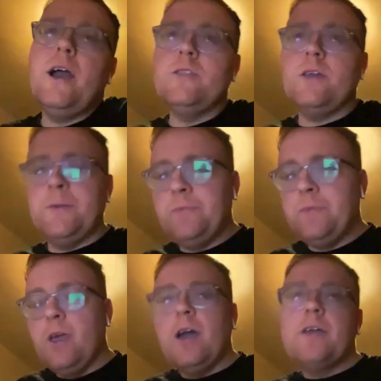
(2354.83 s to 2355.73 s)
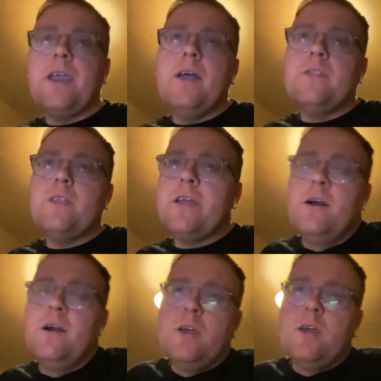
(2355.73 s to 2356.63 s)
and again, I
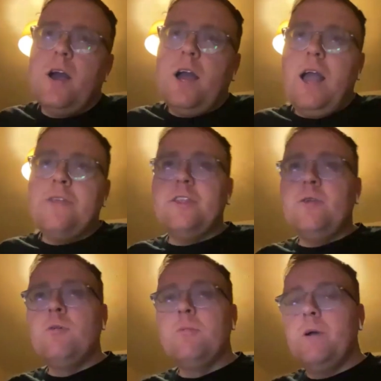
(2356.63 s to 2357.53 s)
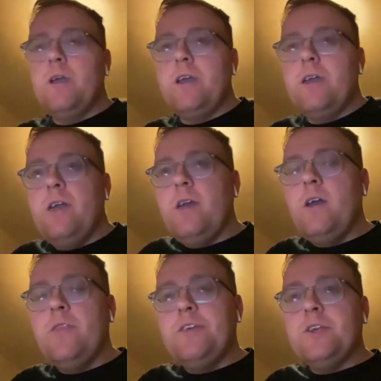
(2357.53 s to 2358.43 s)
think there are
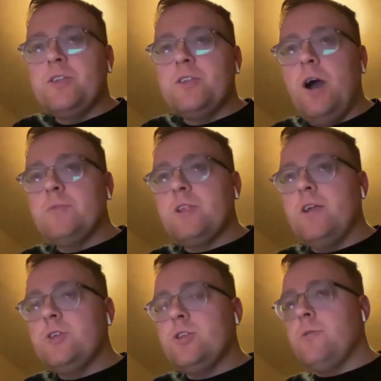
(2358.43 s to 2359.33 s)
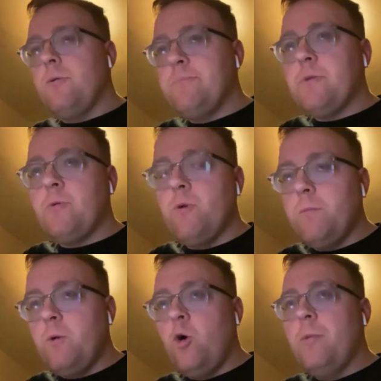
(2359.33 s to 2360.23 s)
at times like this, there are
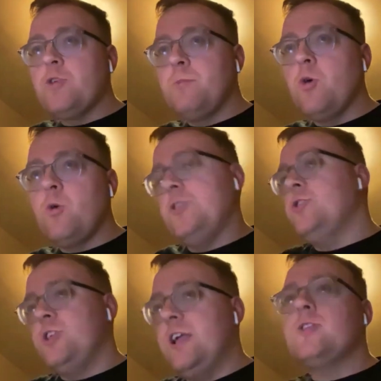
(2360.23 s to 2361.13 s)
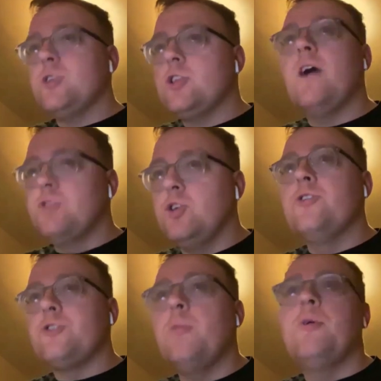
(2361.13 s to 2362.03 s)
almost more questions than answers, and I've
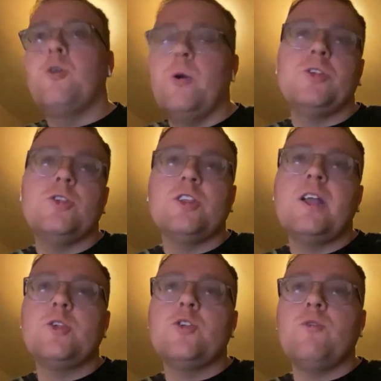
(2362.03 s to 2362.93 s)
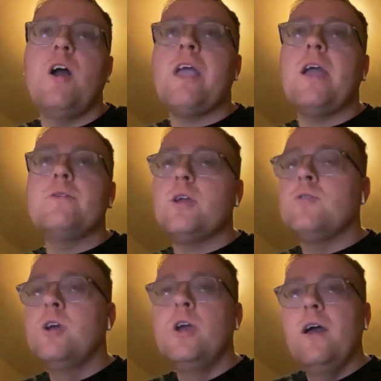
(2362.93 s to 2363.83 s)
certainly got more questions than answers right now.
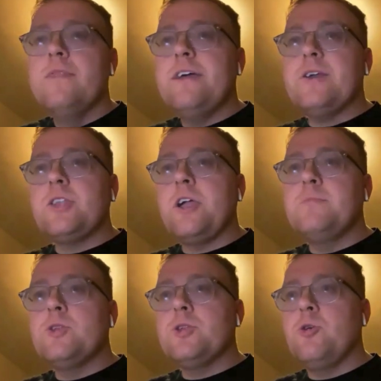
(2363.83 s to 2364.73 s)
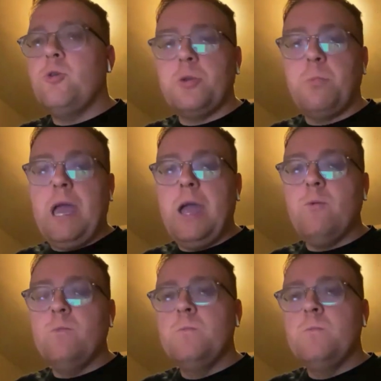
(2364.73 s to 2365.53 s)
That statement's talked about,